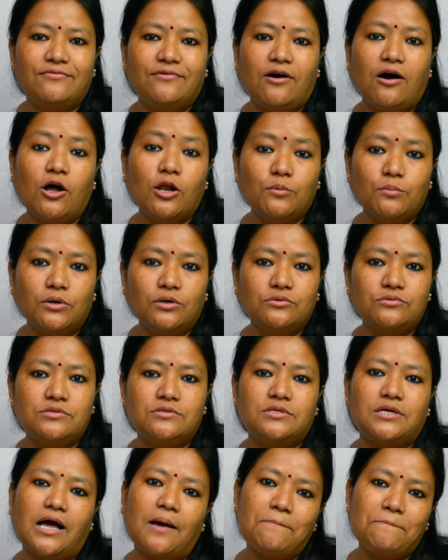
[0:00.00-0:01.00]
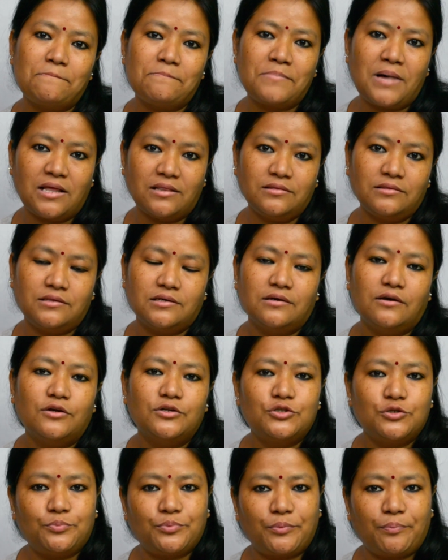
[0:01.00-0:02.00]
almost a month
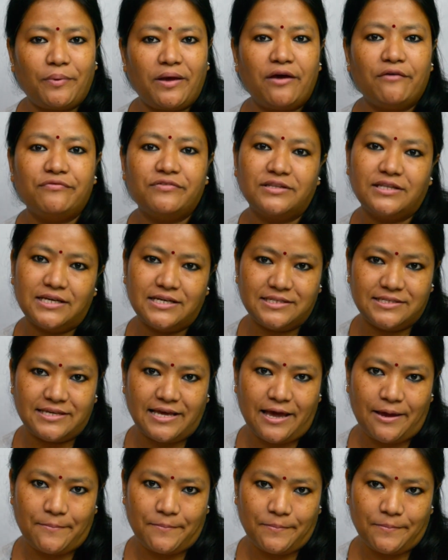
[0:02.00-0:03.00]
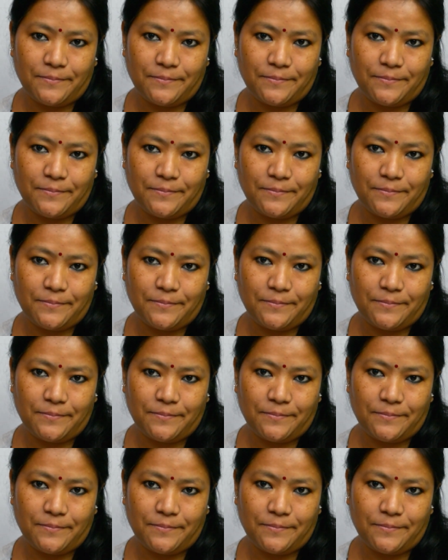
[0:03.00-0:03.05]
to prepare for the exam.